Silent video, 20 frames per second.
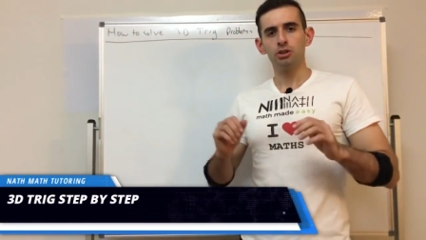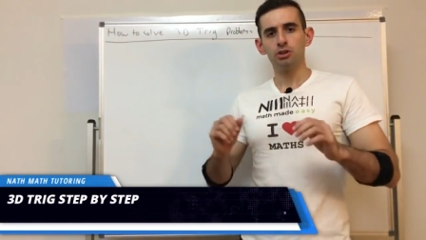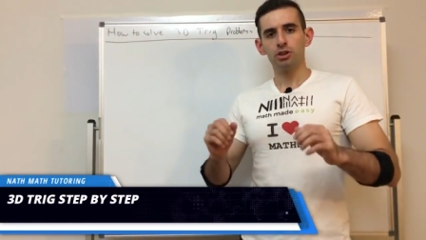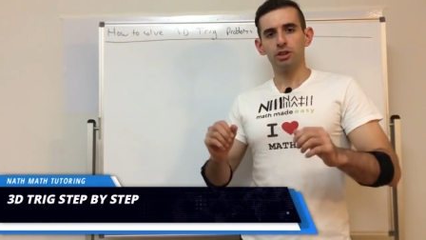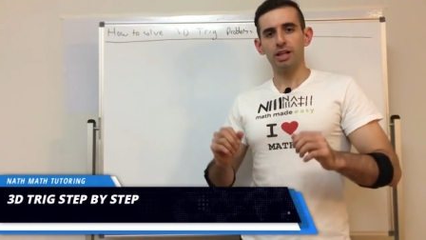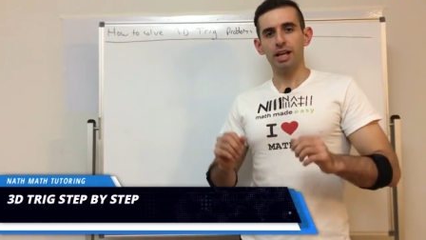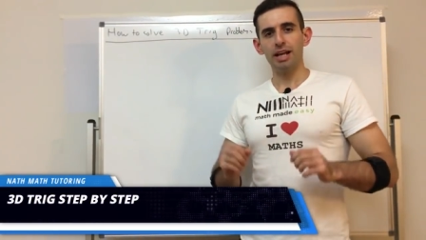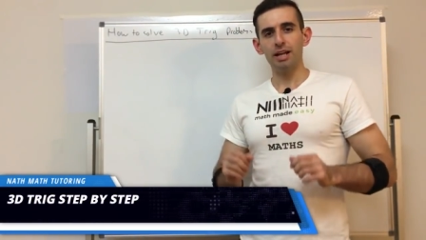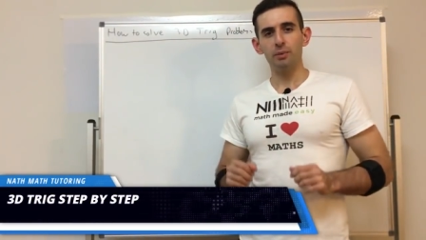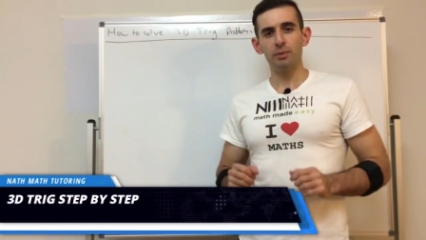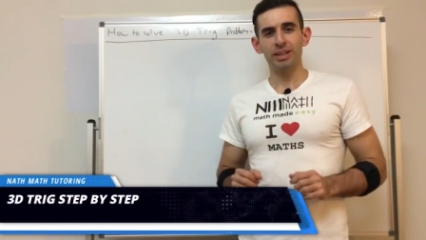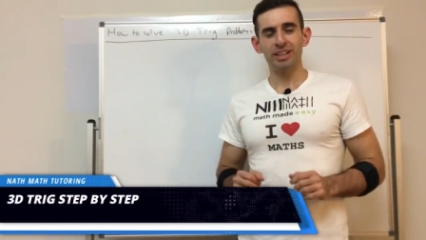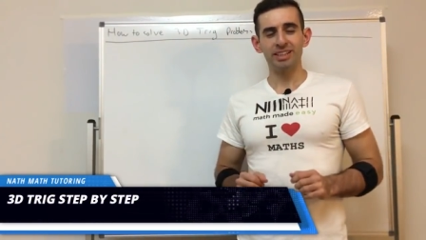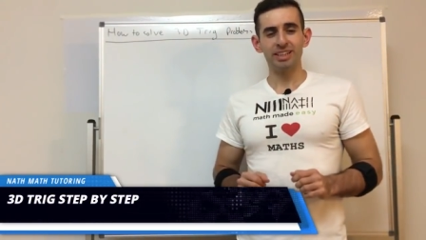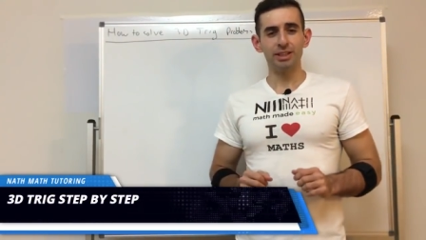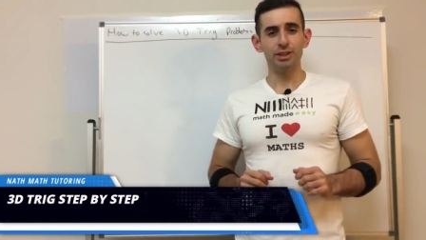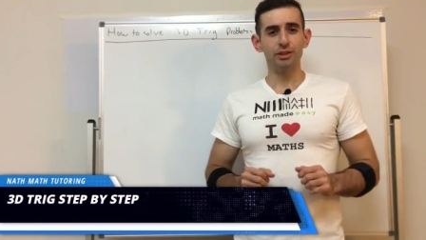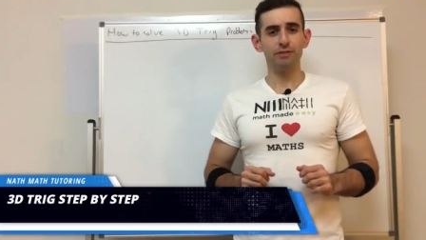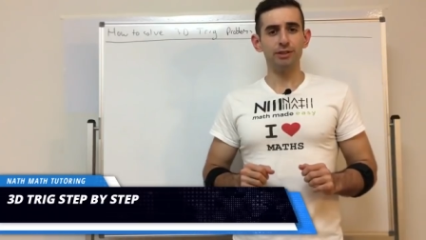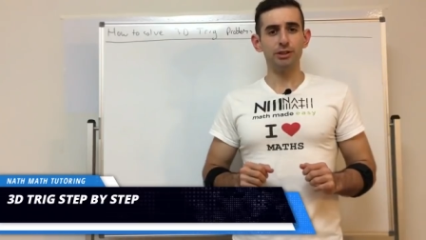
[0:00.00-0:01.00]
Today we
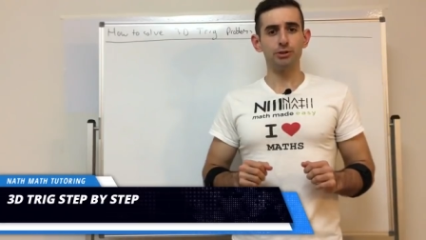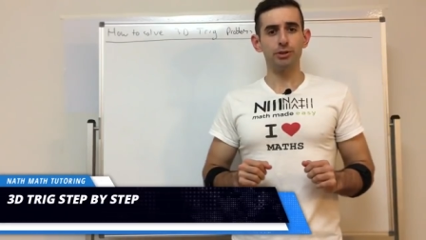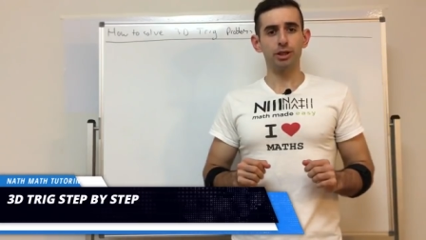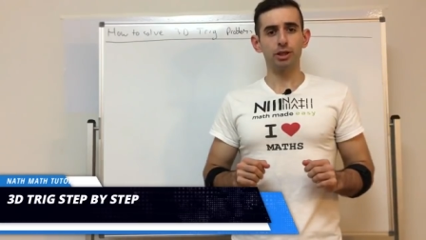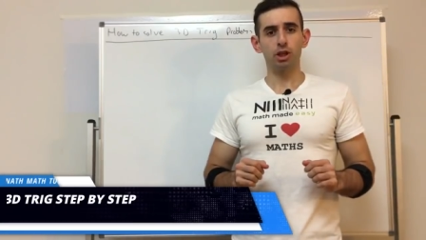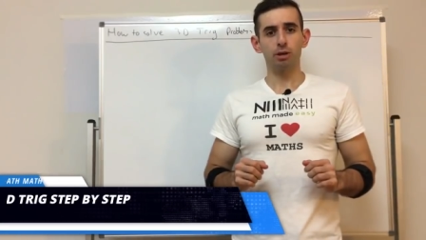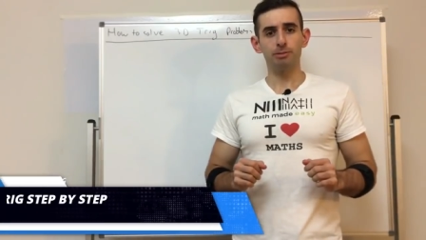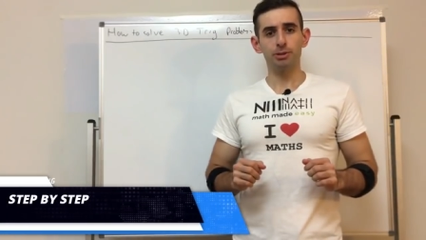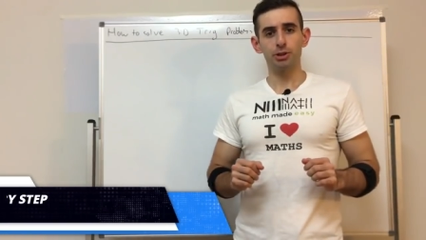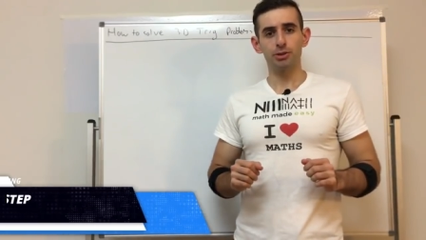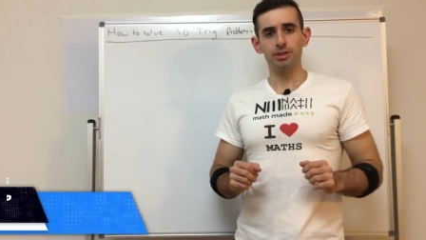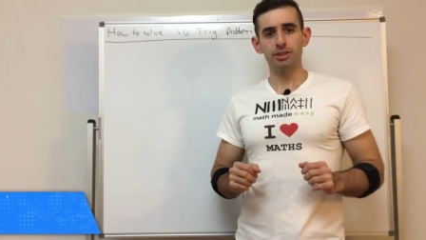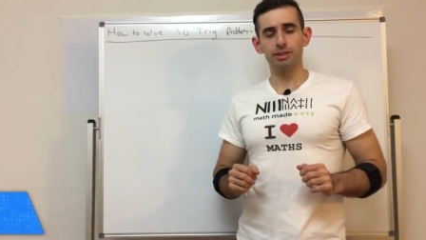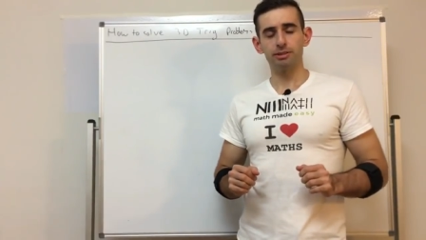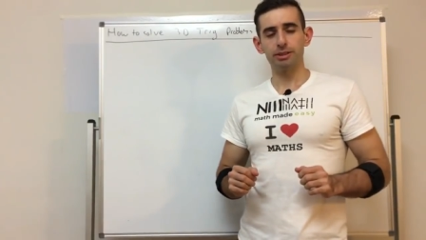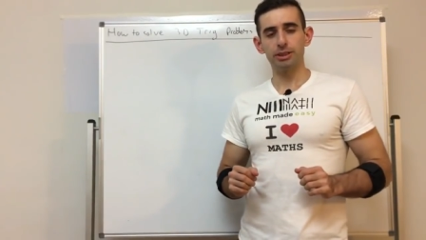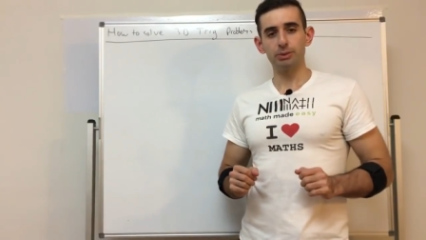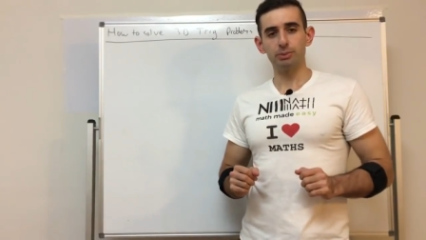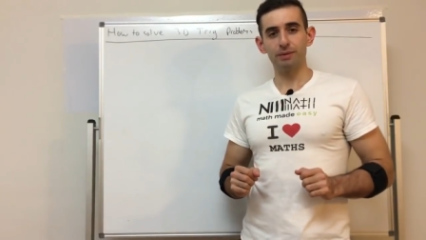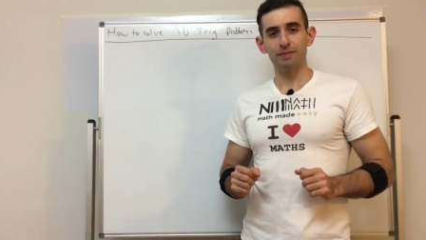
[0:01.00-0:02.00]
continue the trigonometry
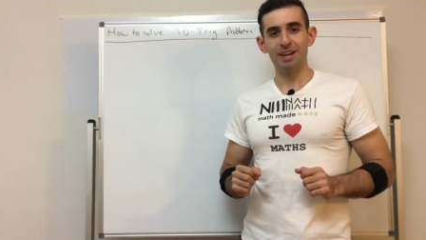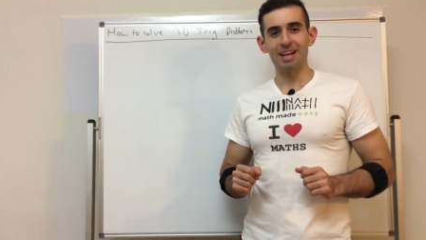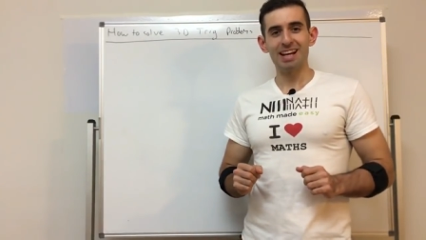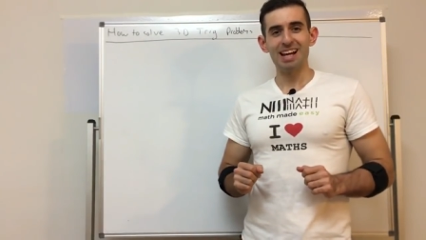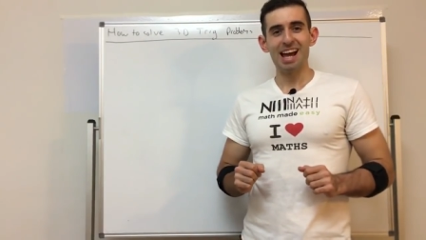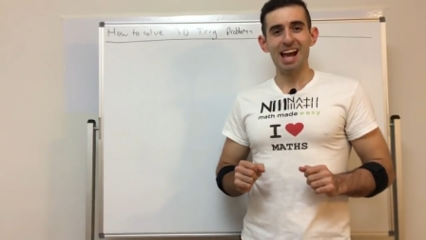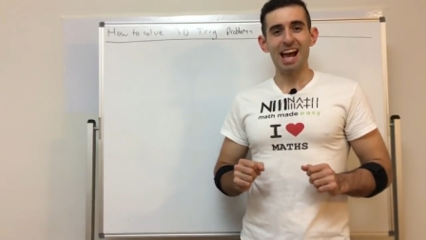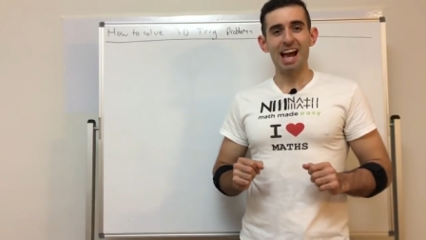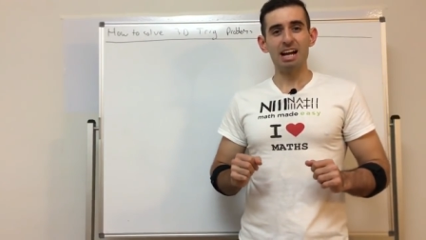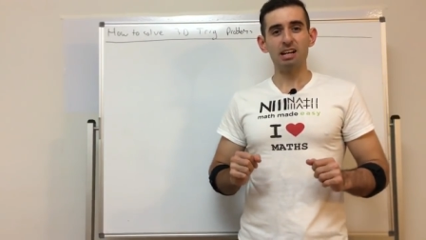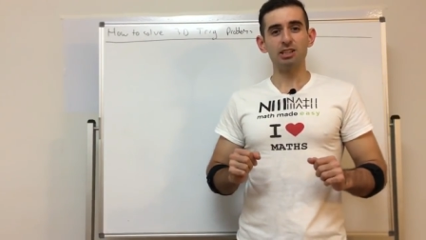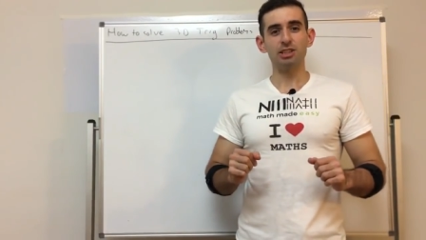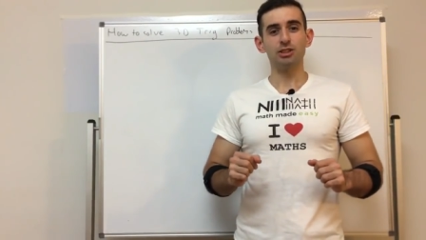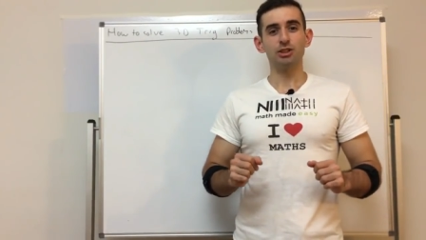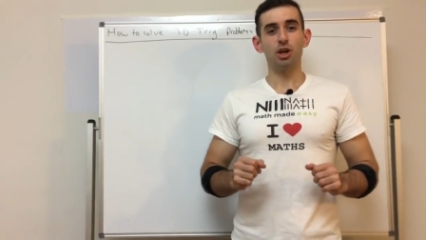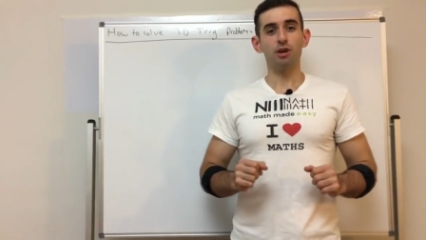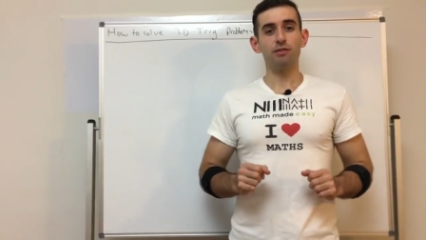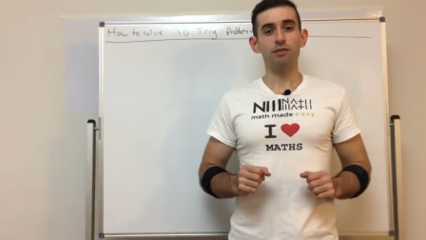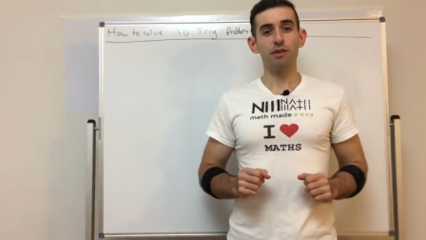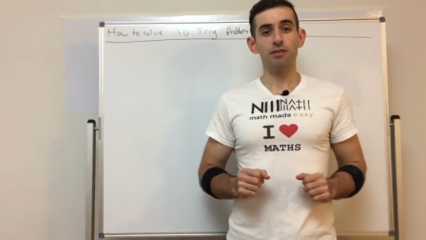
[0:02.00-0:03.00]
series with how to
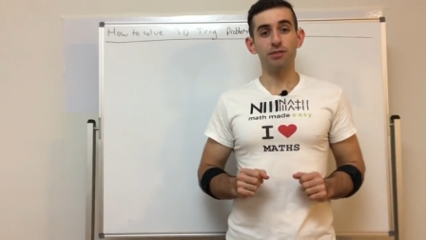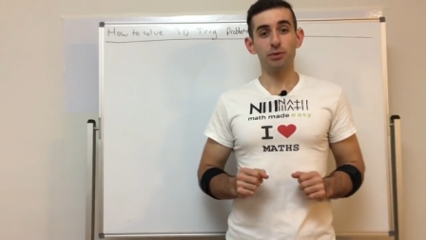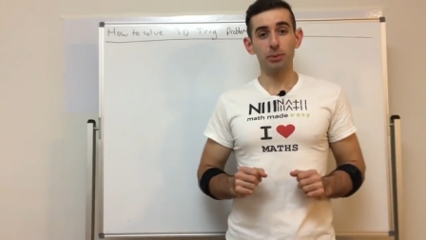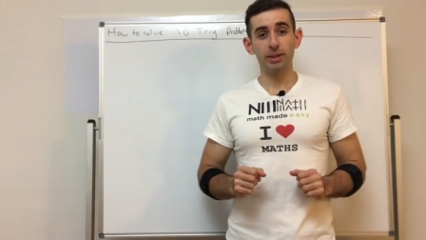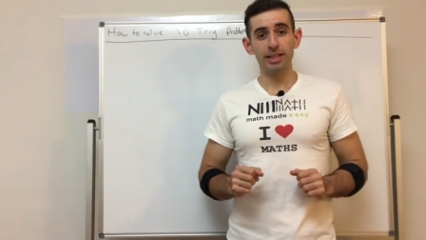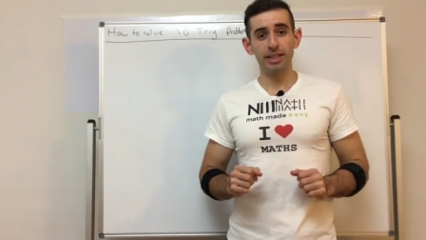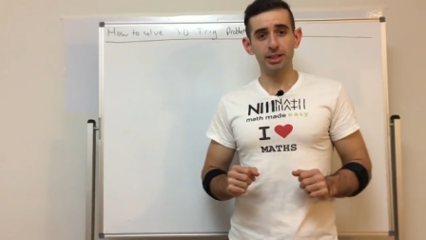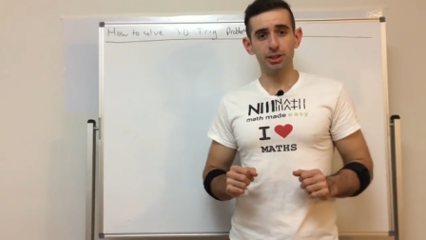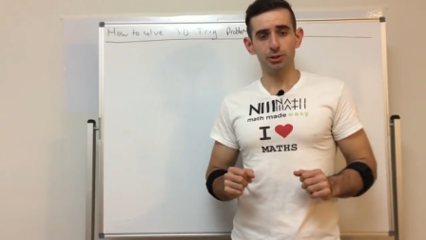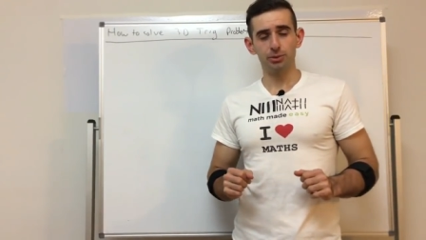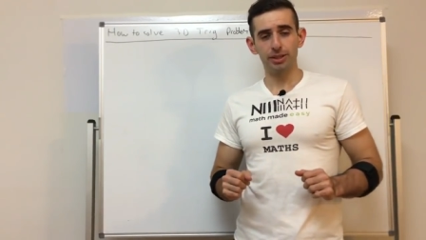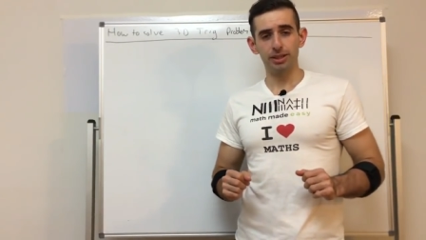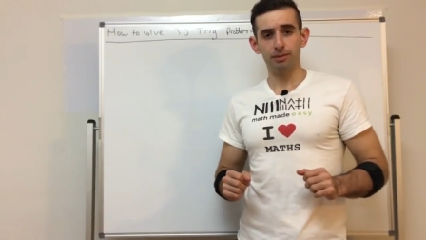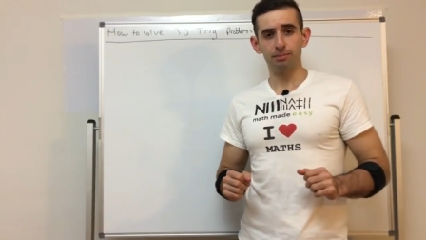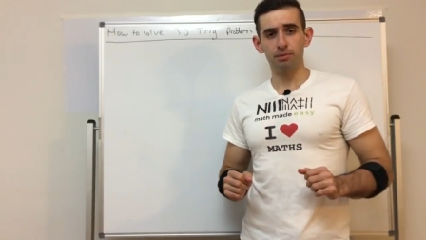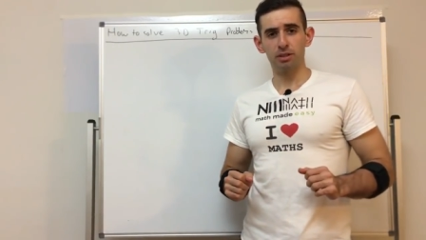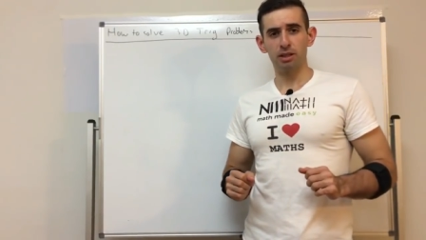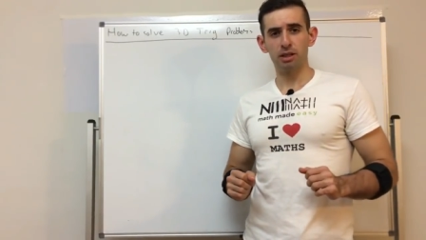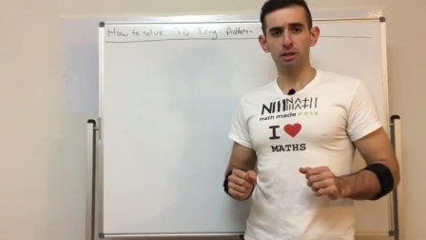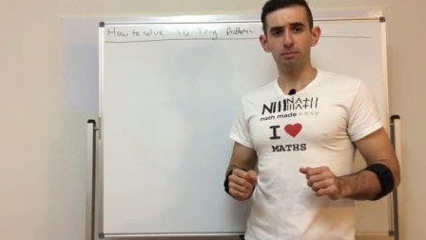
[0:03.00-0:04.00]
solve 3D trig